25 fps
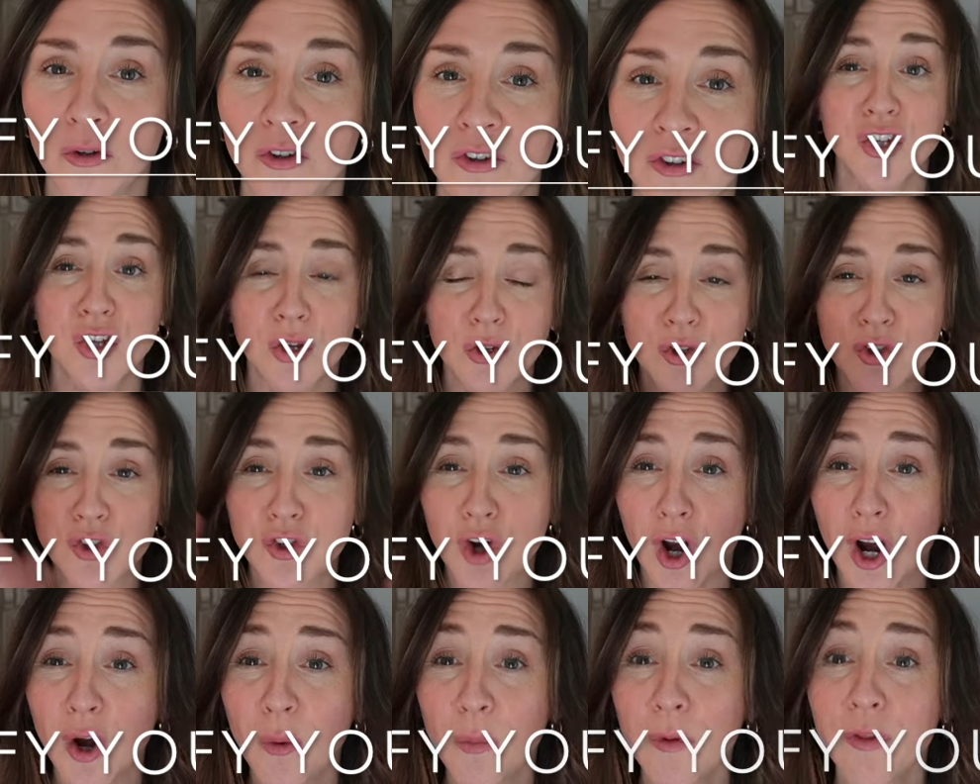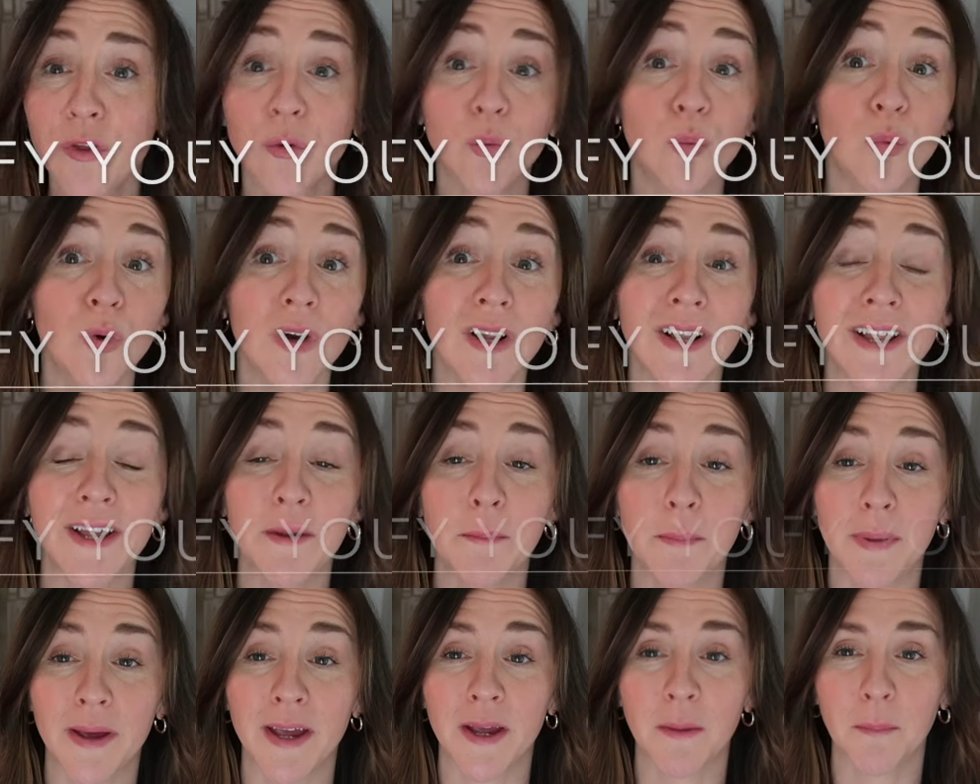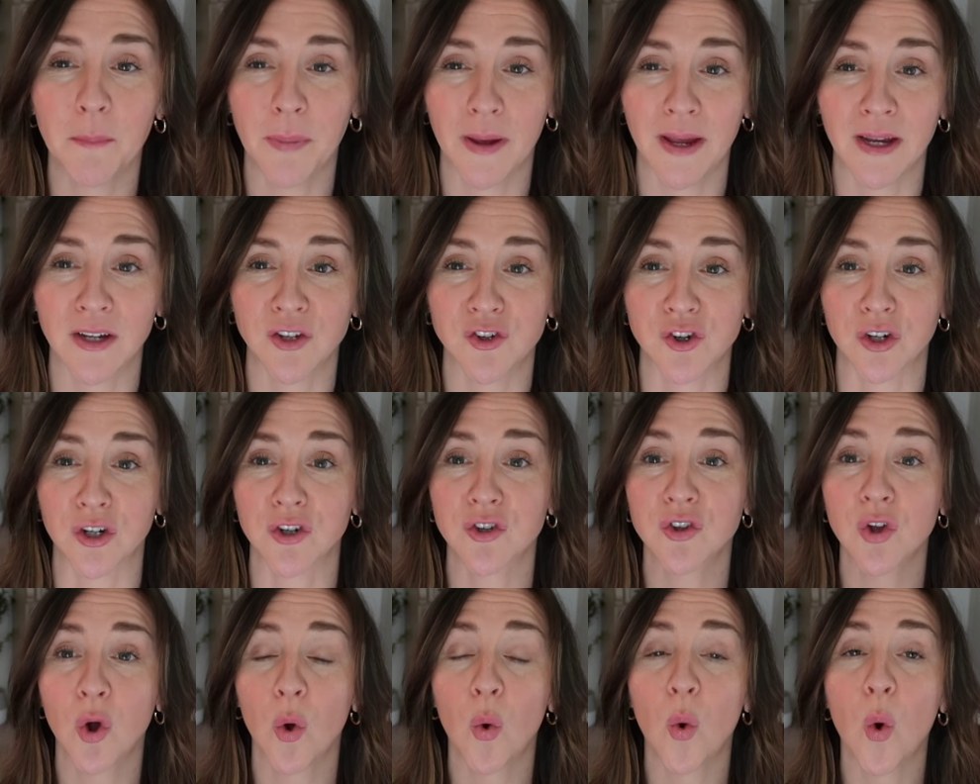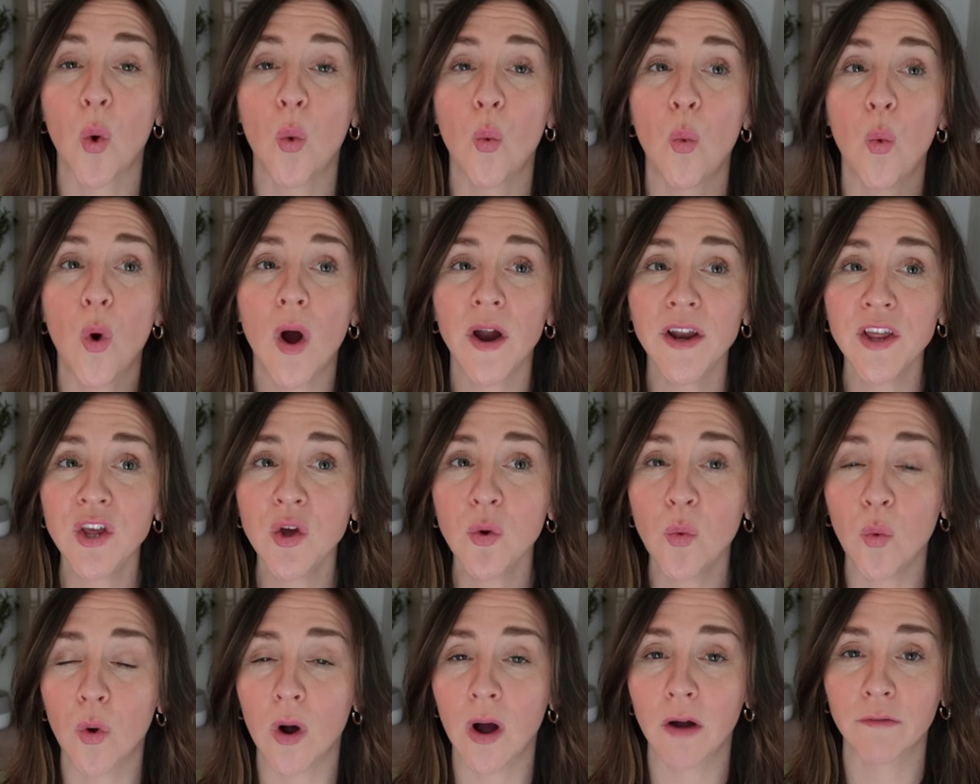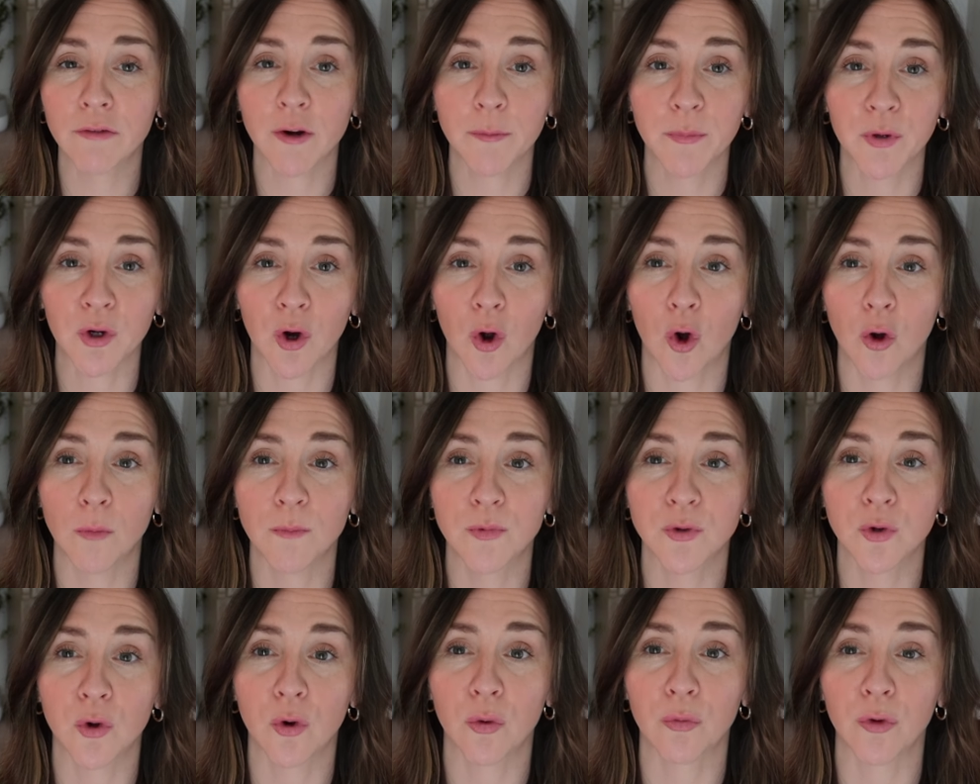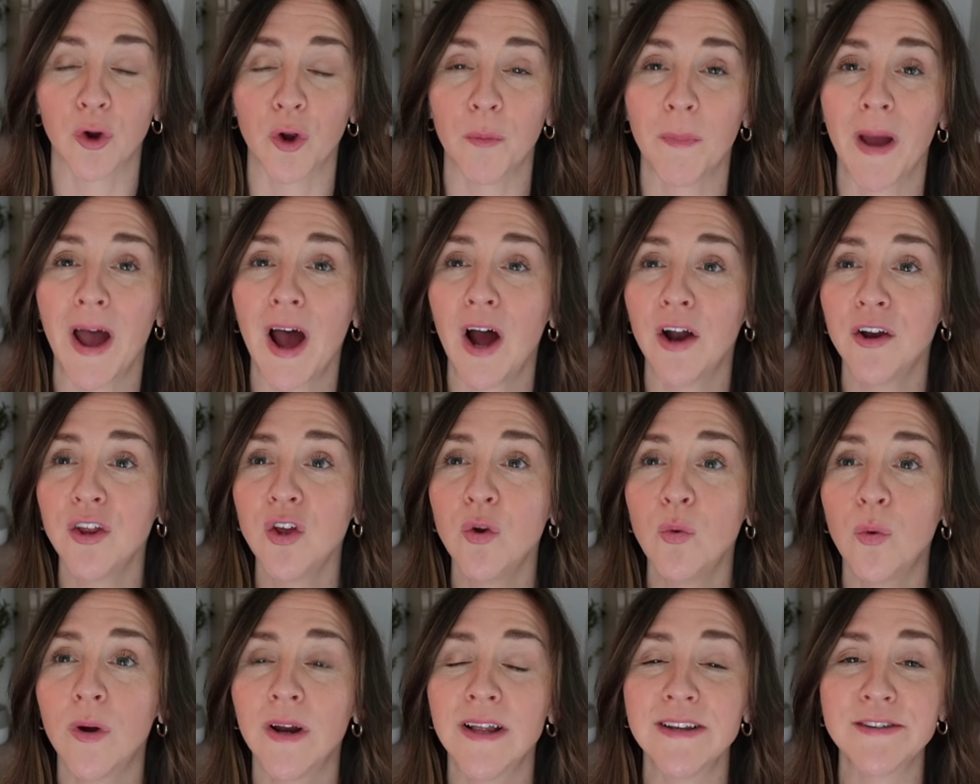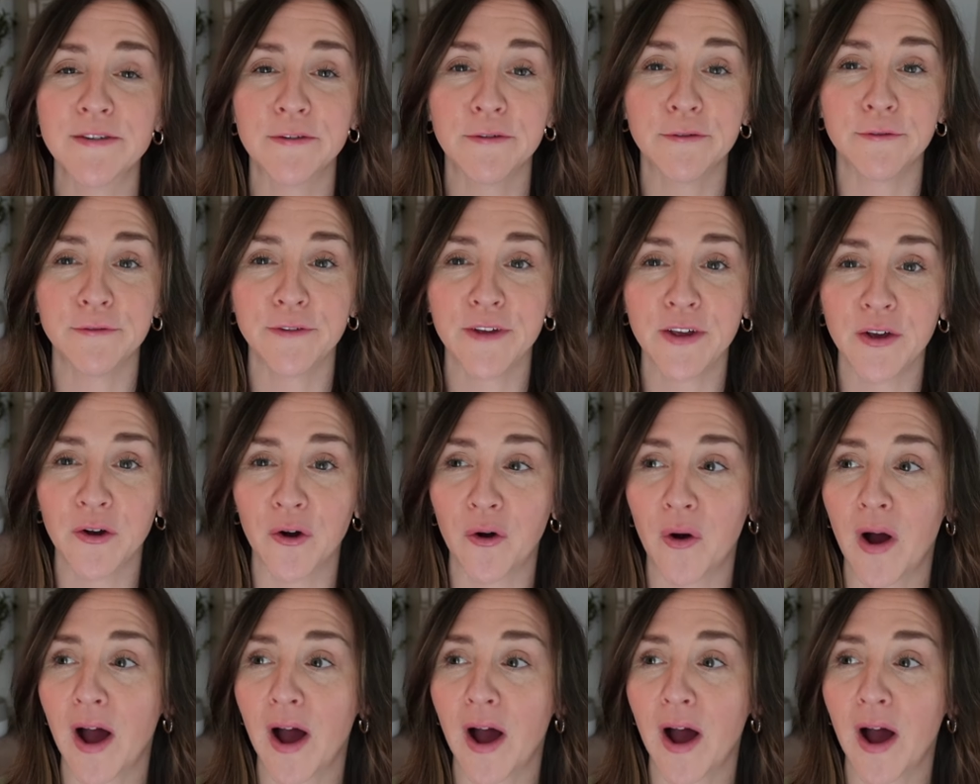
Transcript: So start with a really big picture. So what do you want from your homeschool room? How do you want it to feel?